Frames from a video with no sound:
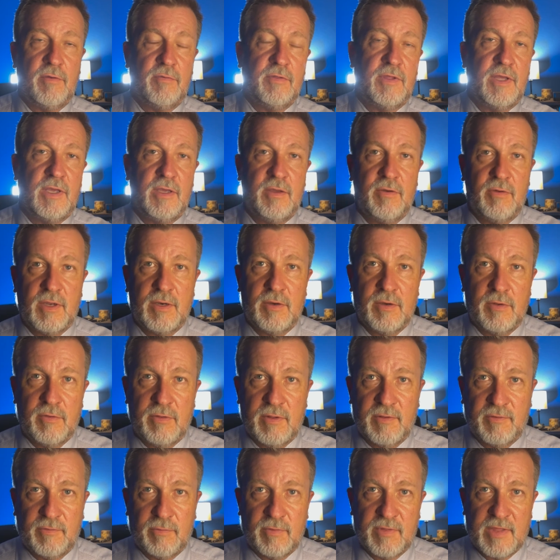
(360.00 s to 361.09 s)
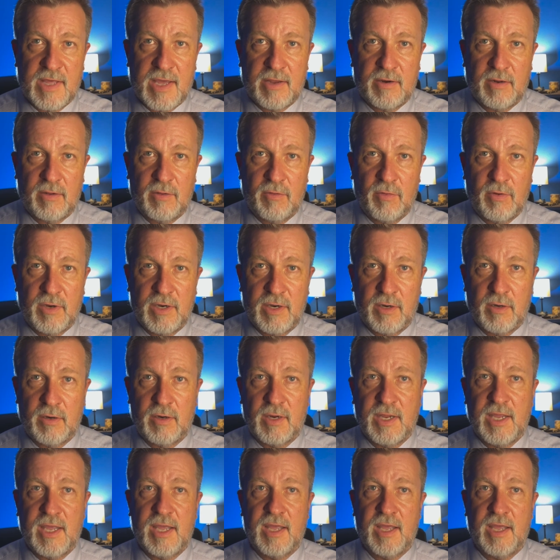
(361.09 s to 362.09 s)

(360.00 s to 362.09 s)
don't think you can do this without a lawyer.